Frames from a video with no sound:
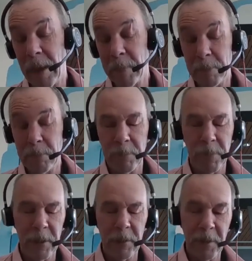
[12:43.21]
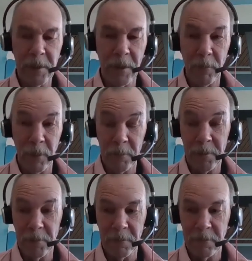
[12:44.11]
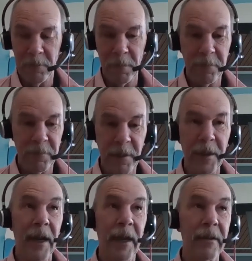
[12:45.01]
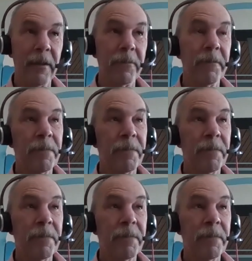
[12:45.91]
And by the way, I'm on record as opposing any handout